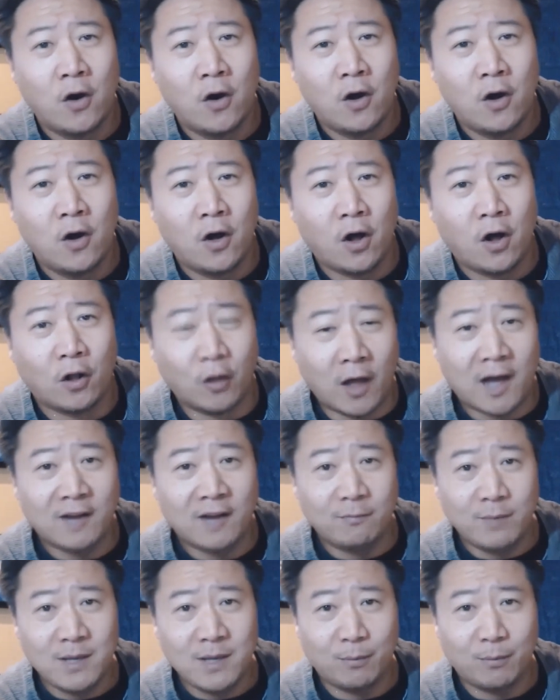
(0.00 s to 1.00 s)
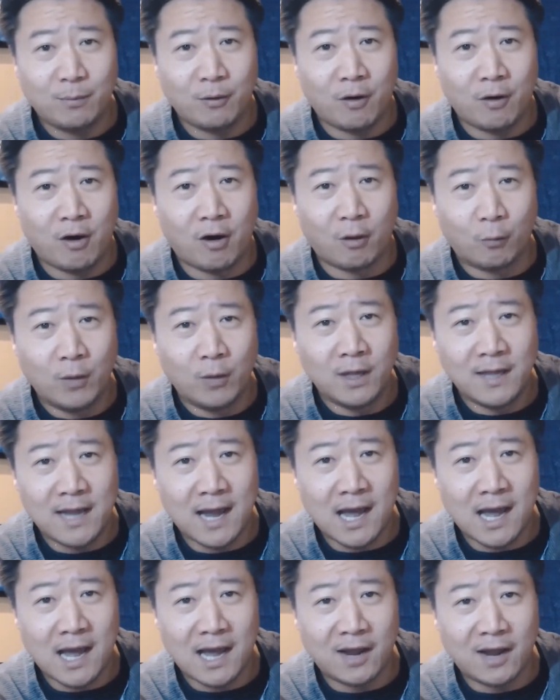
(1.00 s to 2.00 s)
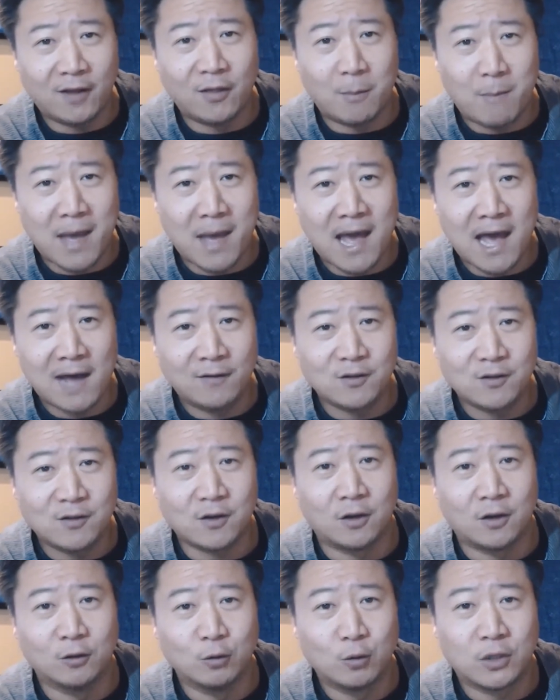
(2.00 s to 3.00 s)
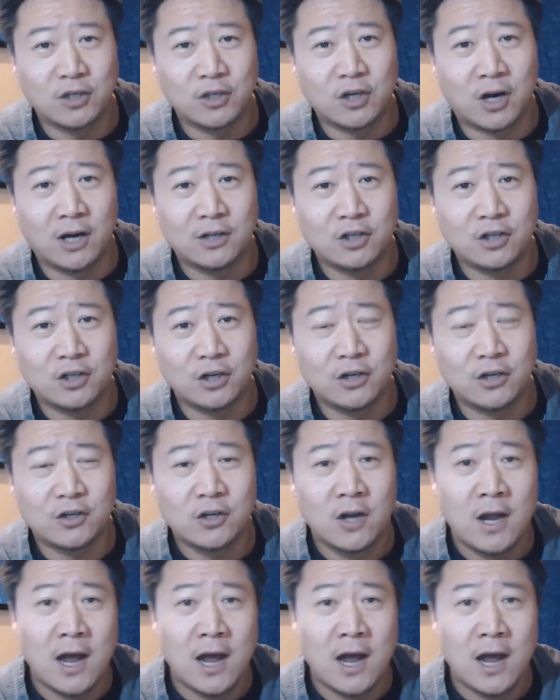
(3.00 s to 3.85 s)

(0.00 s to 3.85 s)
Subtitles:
a lot of people are really high on the Mavs, on Luka Doncic.